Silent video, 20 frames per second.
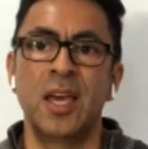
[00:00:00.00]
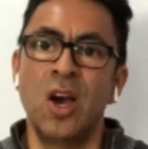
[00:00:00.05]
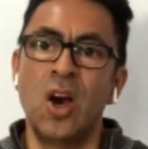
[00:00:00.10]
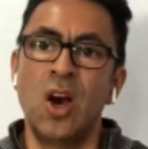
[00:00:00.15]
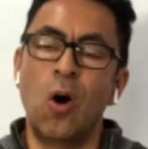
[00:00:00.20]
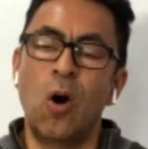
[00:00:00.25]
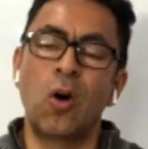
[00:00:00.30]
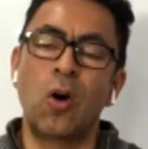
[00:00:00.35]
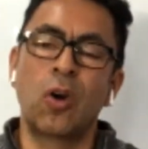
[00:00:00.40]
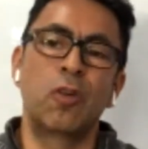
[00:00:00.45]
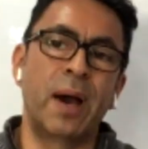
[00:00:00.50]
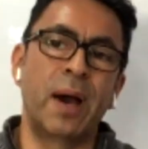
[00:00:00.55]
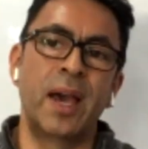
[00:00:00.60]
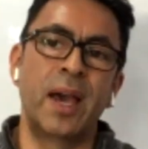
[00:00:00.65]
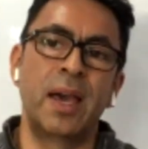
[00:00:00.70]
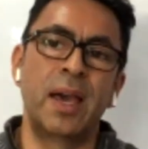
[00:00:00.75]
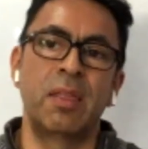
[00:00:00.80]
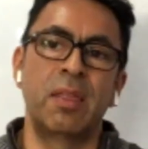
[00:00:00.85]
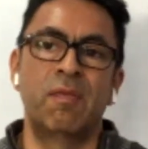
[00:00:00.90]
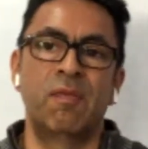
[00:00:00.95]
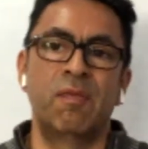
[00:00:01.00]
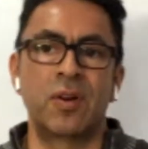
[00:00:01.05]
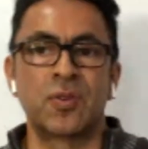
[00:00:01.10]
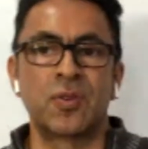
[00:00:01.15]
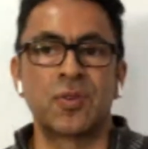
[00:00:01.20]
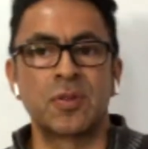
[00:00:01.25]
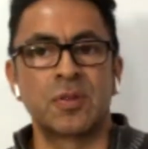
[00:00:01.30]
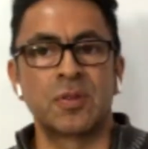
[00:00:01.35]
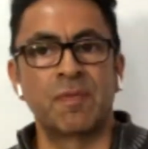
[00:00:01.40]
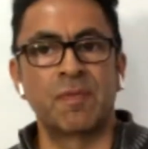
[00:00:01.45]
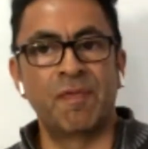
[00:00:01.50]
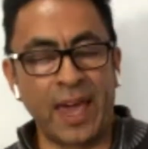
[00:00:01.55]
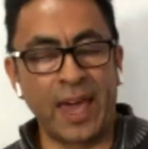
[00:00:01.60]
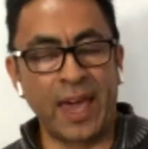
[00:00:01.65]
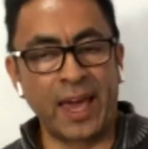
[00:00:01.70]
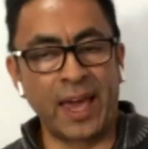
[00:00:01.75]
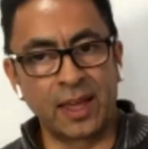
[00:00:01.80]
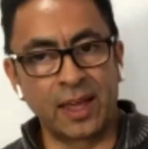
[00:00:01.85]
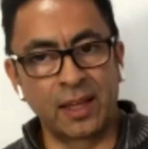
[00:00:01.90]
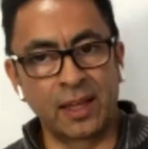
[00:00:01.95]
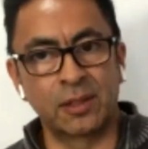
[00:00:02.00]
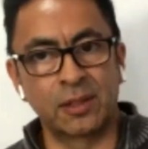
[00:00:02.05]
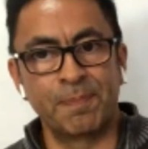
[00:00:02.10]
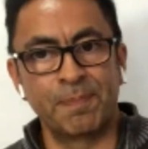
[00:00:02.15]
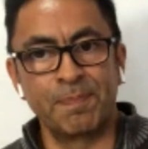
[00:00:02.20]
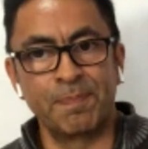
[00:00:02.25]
Occupied versus vacant.